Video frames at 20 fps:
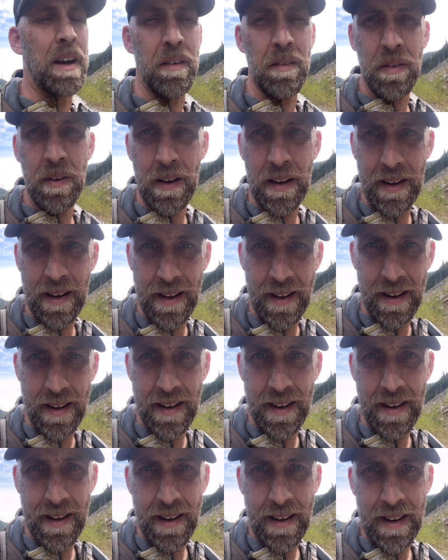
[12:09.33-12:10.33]
I've
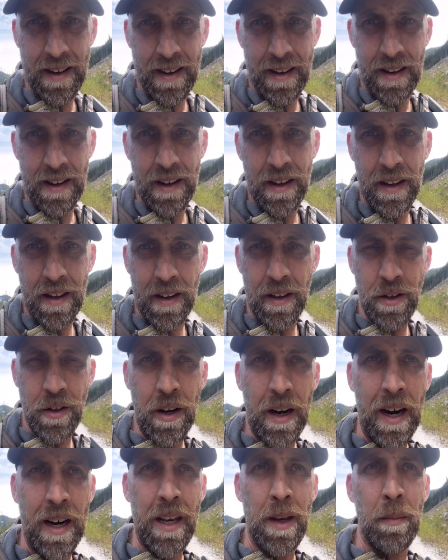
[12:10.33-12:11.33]

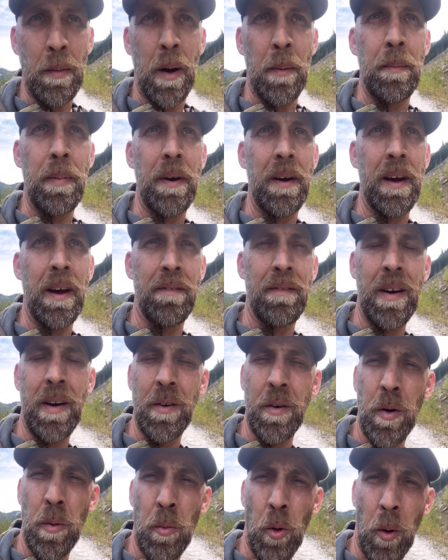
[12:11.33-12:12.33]
tracked him up. I
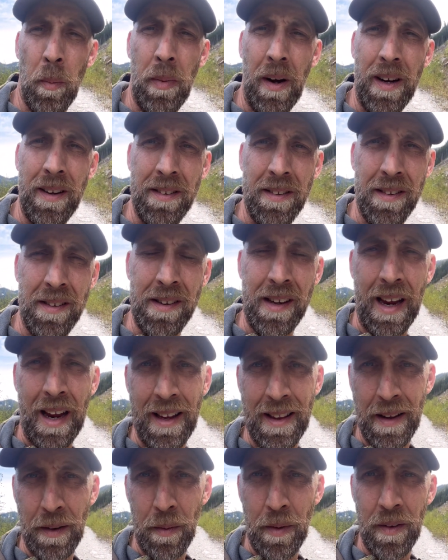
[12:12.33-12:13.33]
found two more piles of
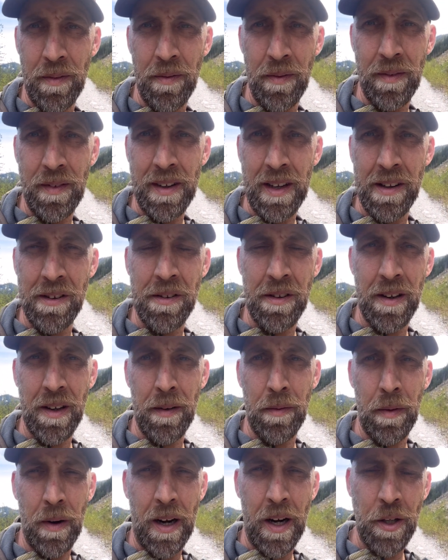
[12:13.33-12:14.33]
scat that were decently
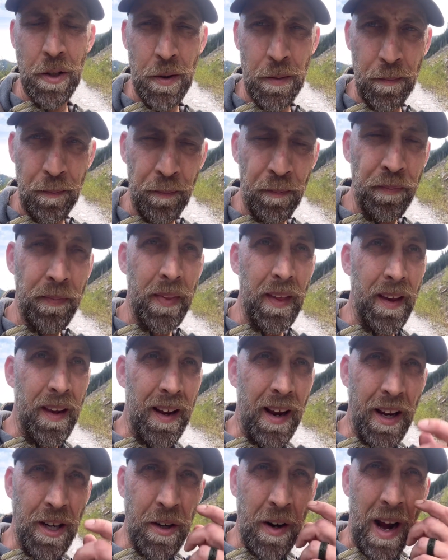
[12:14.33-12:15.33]
fresh.
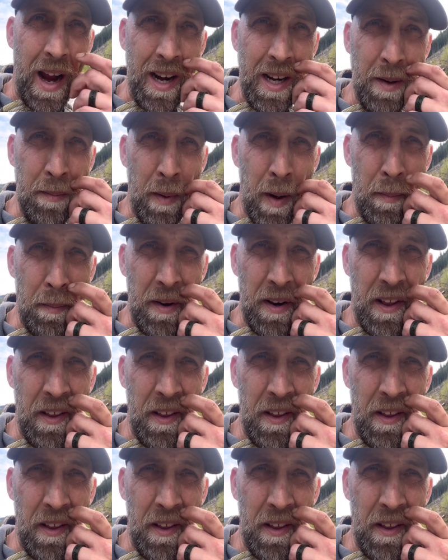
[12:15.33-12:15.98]
I tracked him up